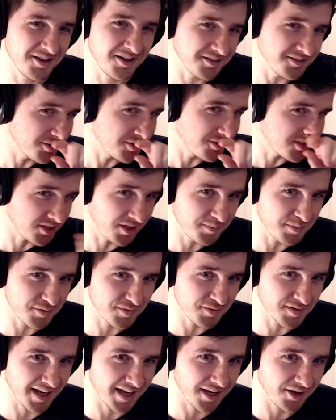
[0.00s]
there was a clip
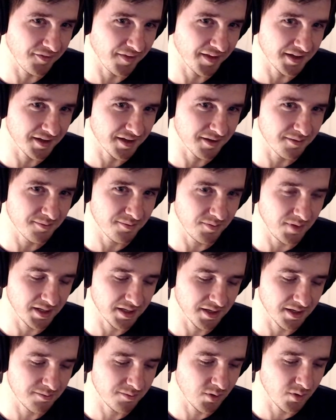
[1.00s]
of a guy on like
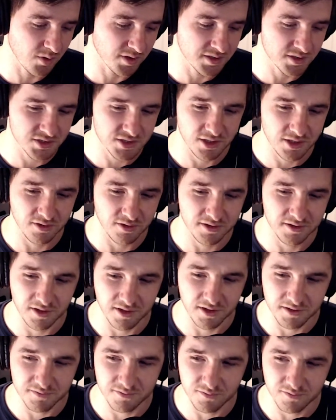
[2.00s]
a morning show
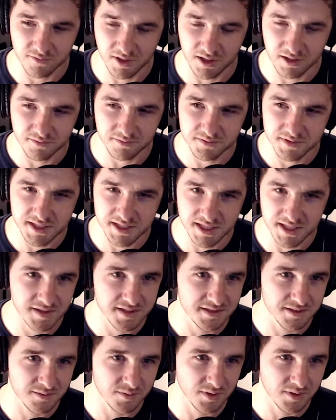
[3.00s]
on
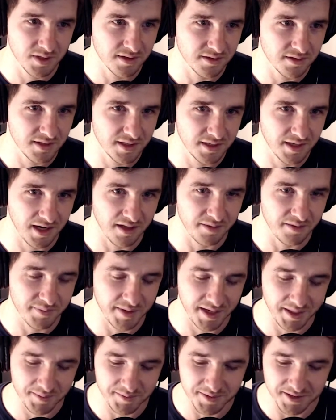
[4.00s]
TV somewhere in
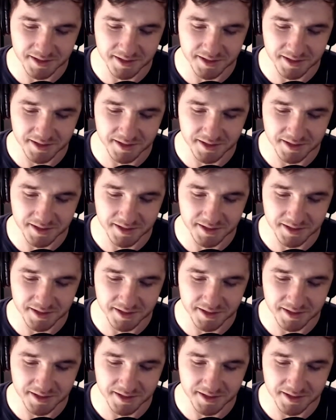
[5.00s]
Alabama,